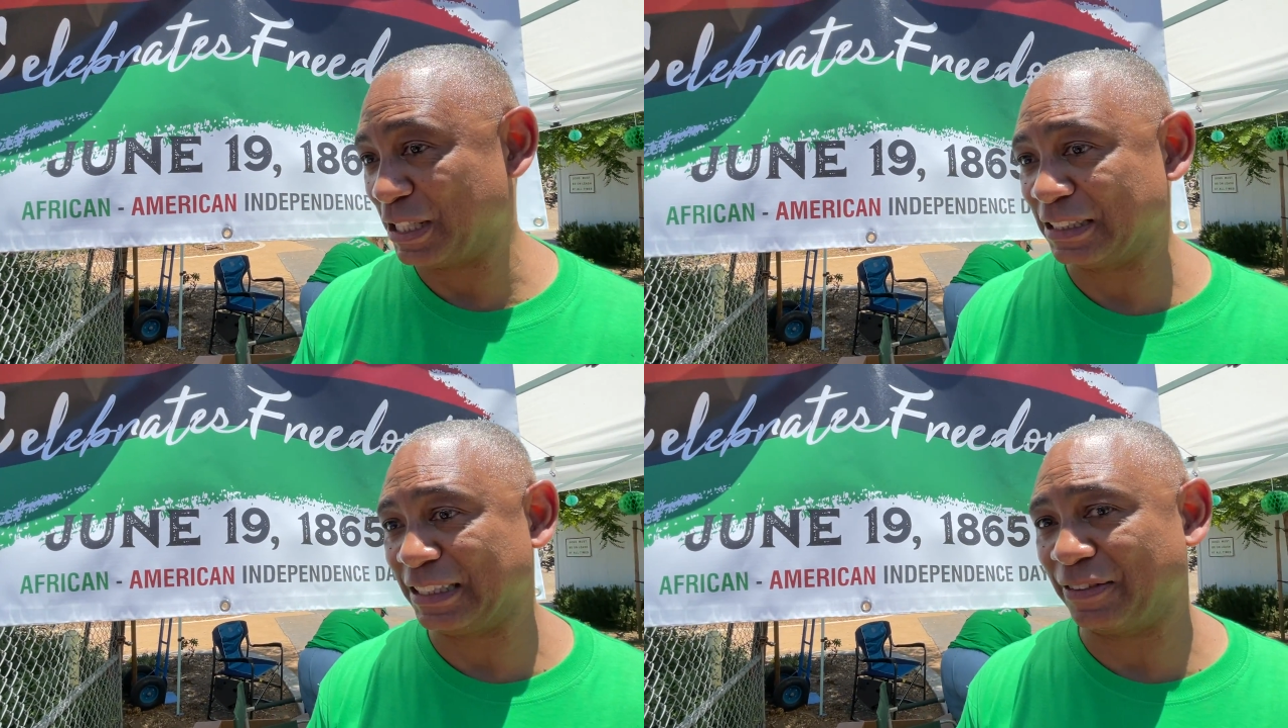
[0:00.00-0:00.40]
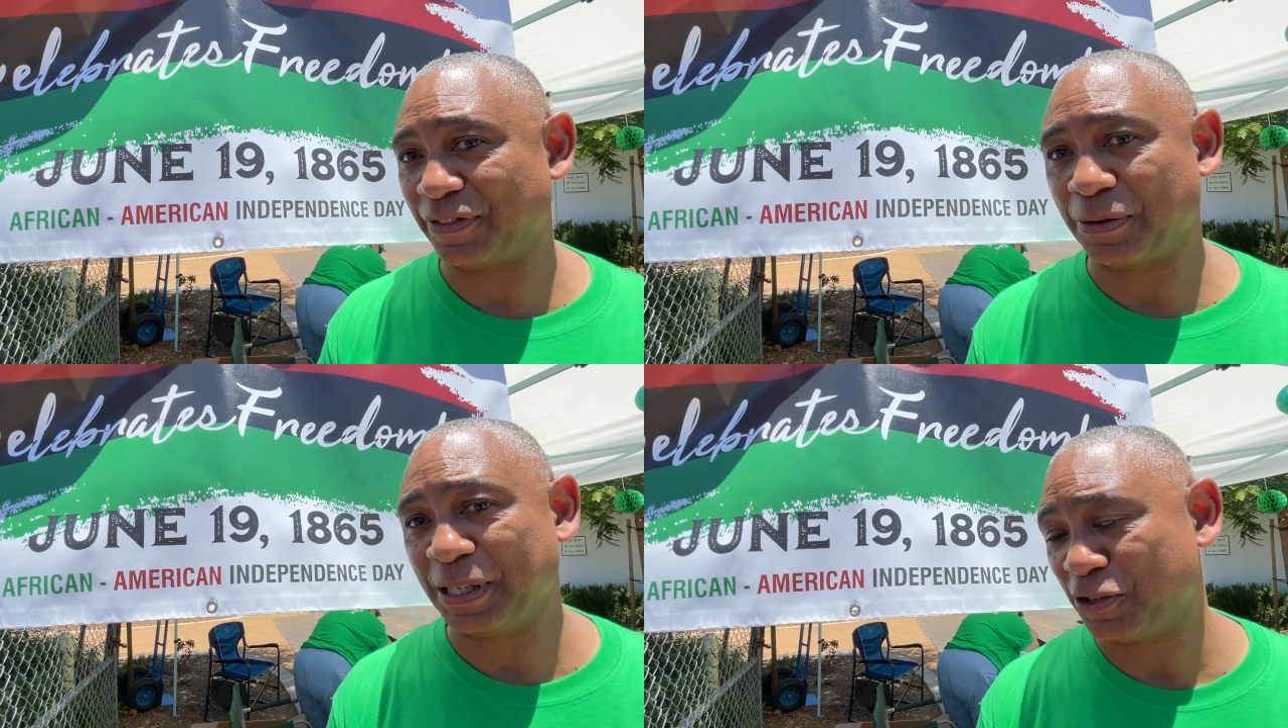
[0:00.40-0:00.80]
didn't get
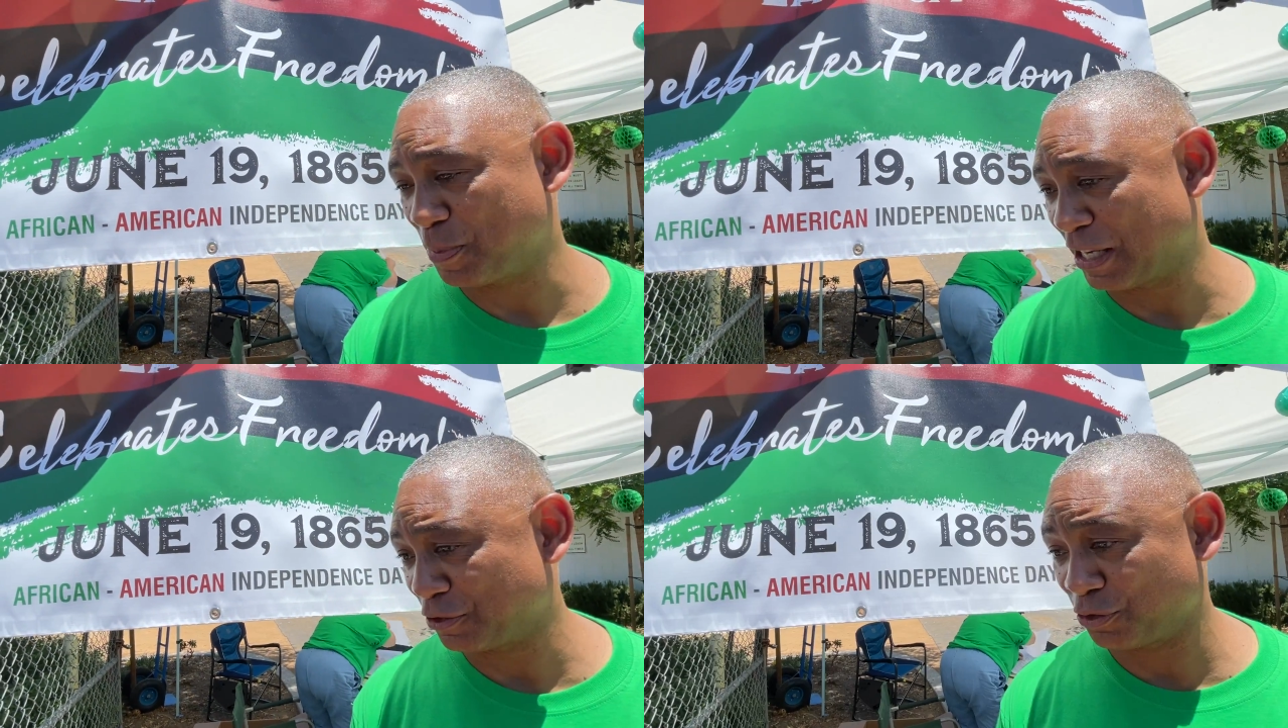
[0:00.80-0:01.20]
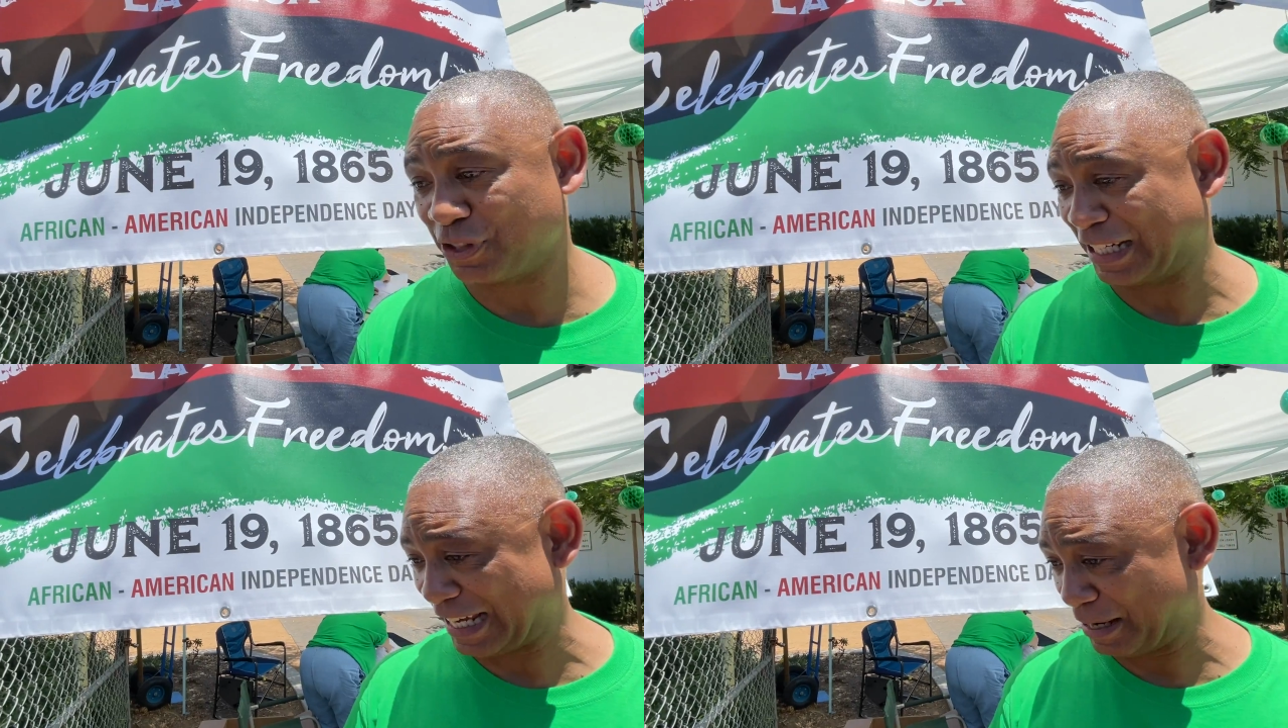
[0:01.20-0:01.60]
very many sponsors,
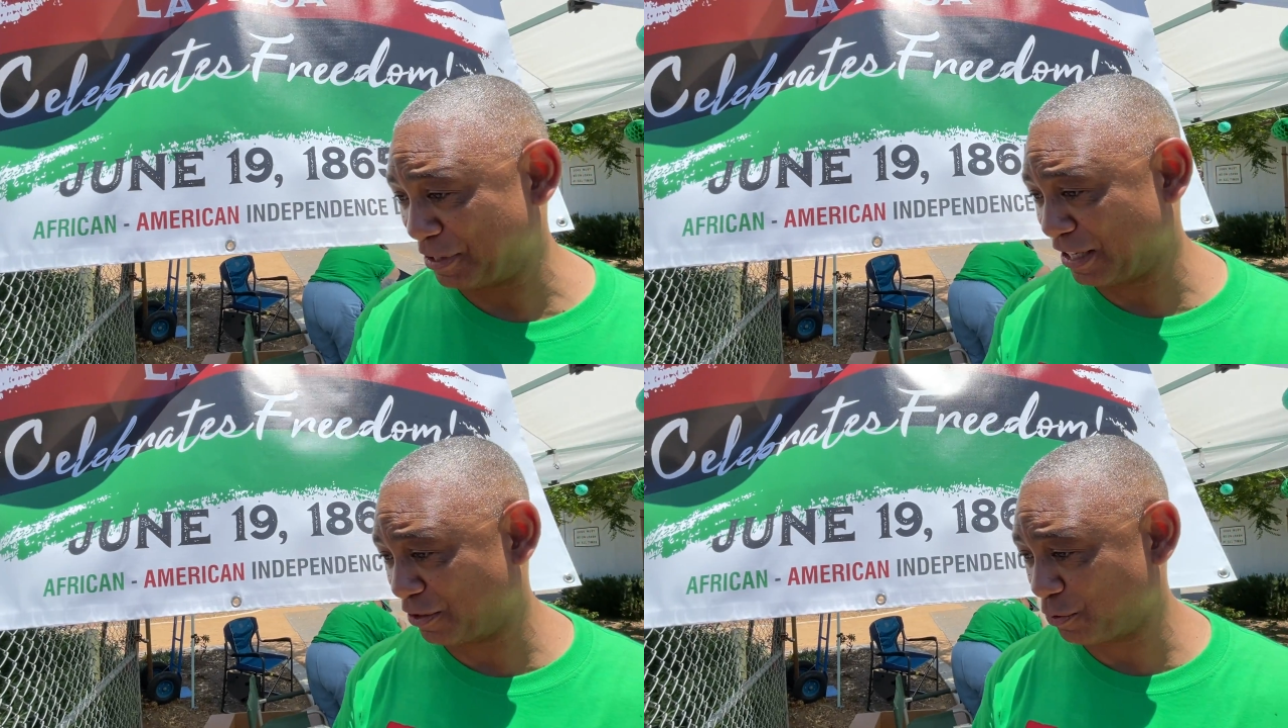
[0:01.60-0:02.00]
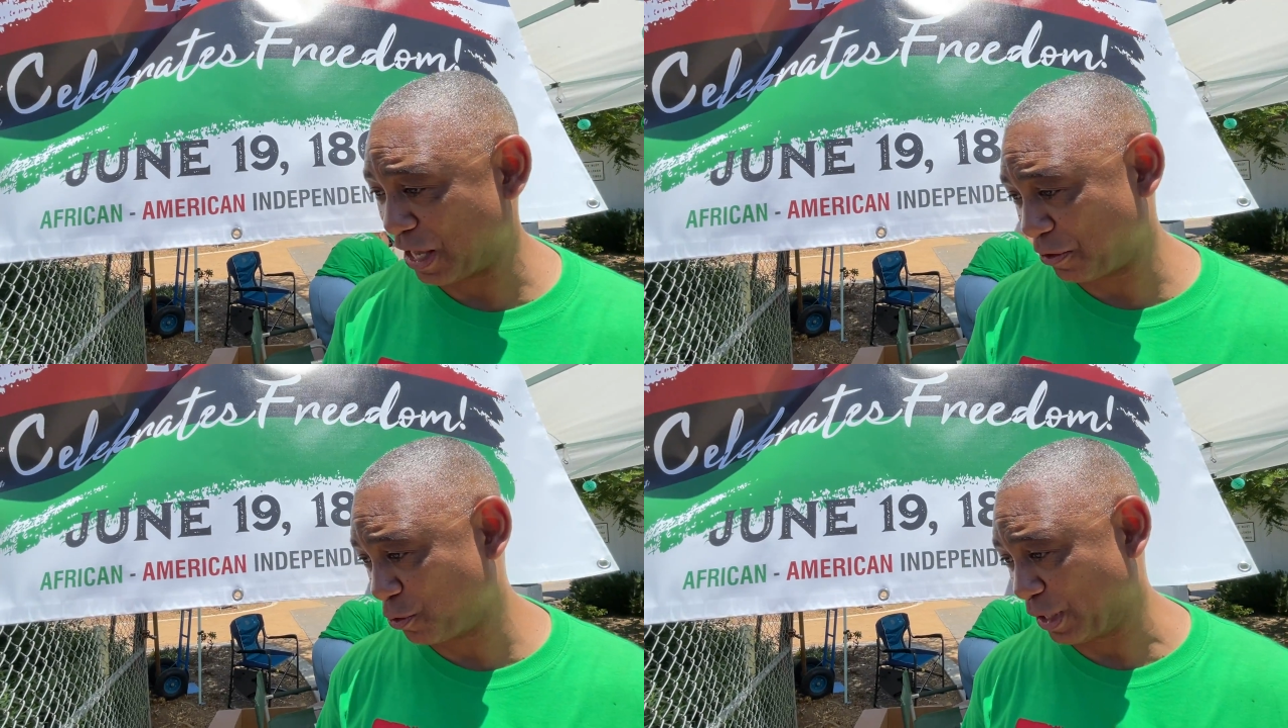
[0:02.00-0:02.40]
and it came together
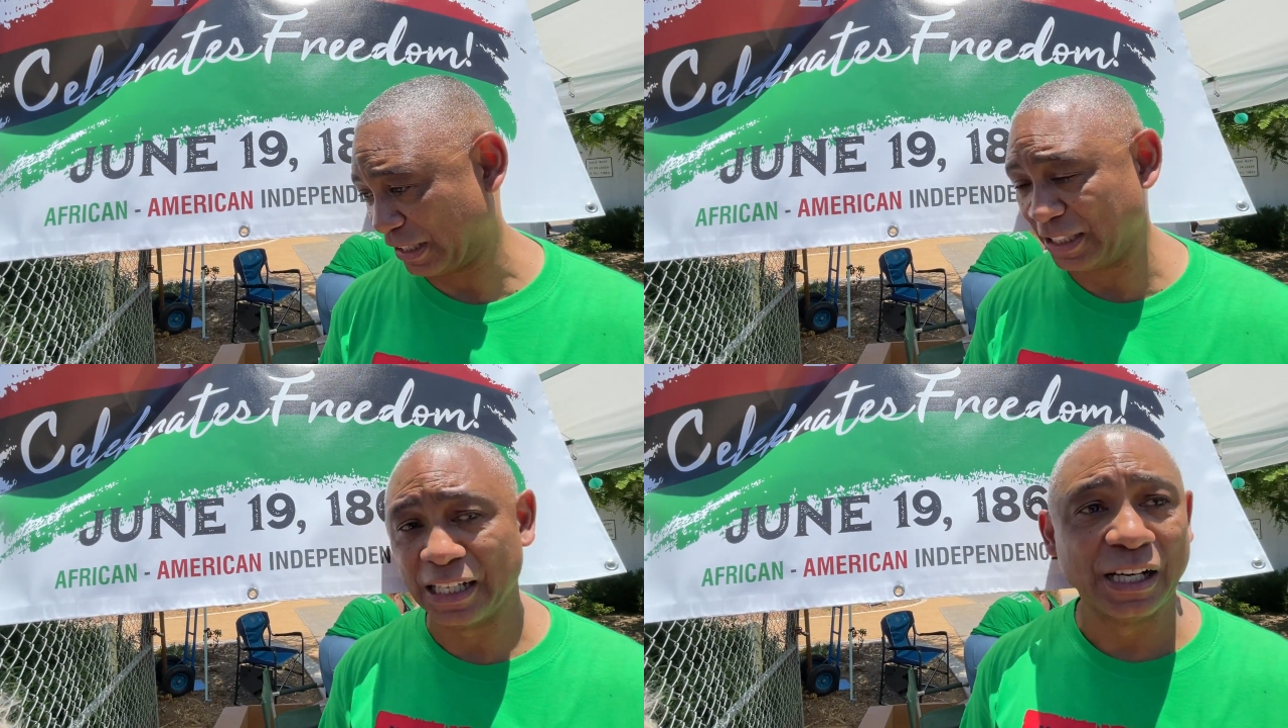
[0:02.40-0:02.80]
rather quickly.